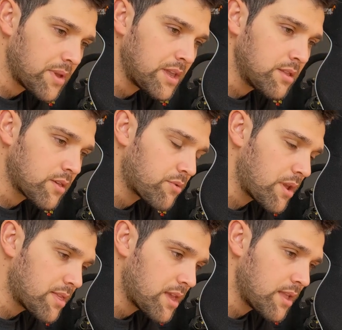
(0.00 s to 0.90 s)
Industry
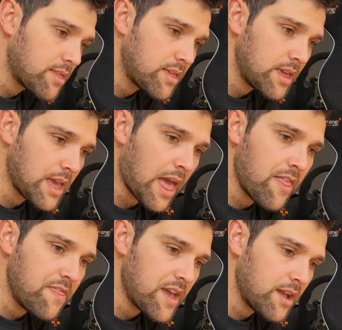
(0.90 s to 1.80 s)
and CNC,
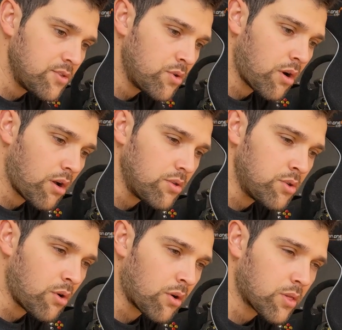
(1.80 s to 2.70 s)
and then
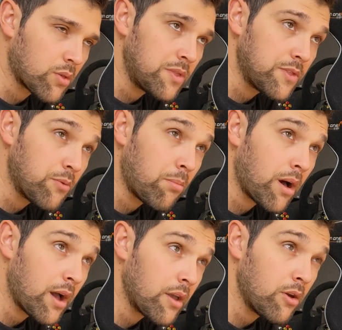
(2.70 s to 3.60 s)
you also need to
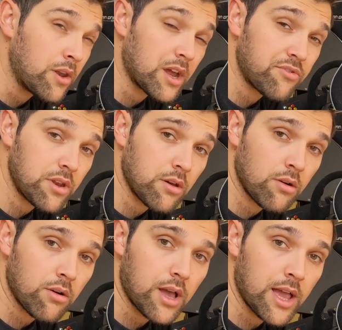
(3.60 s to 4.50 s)
buy an
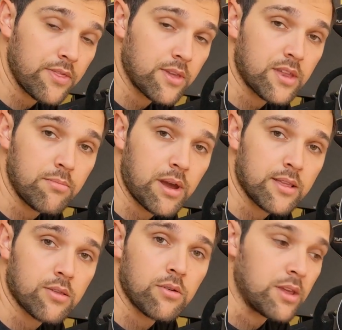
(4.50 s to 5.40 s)
Arduino and the
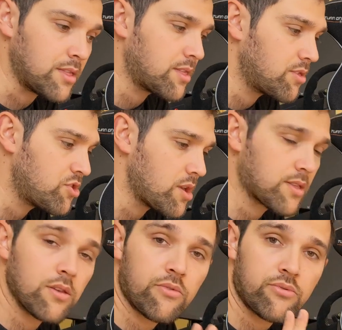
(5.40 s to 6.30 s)
seatbelt. So it's
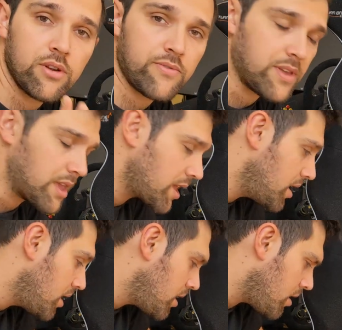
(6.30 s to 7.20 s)
just free thing
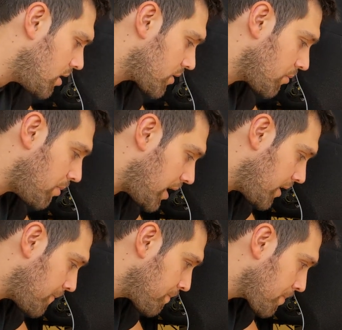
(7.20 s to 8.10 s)
to
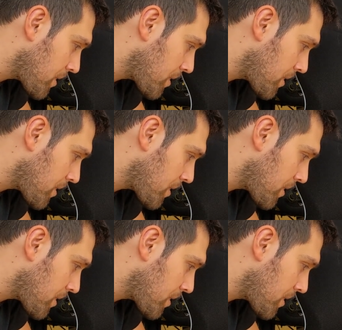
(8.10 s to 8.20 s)
buy.